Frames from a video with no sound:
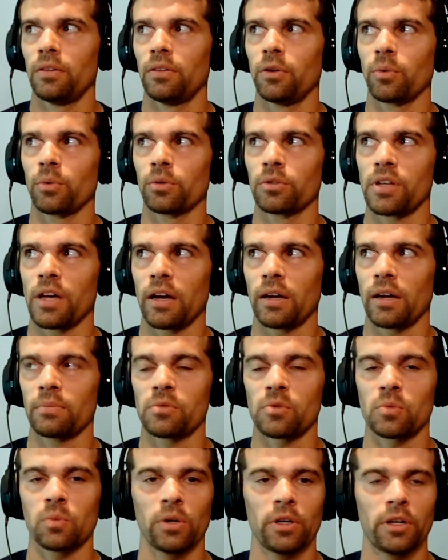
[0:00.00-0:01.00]
there were
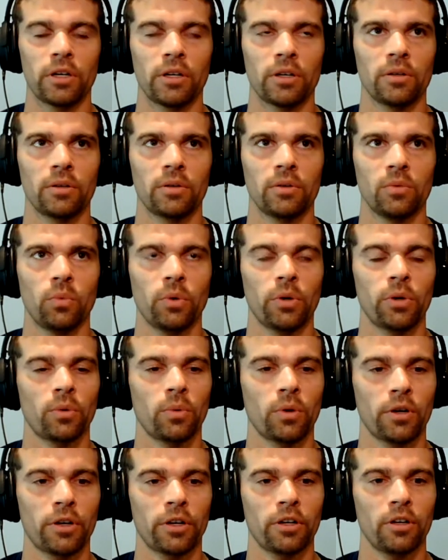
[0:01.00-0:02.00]
times where we were
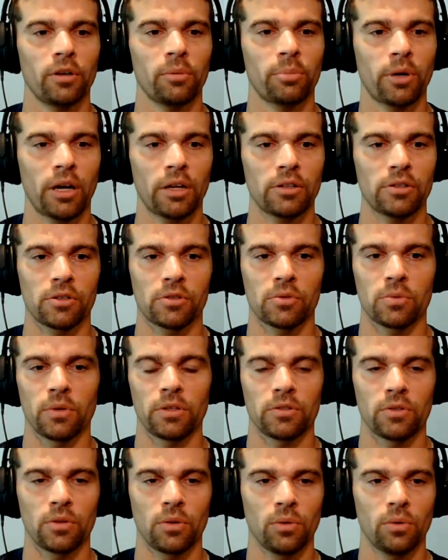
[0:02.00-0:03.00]
working on projects where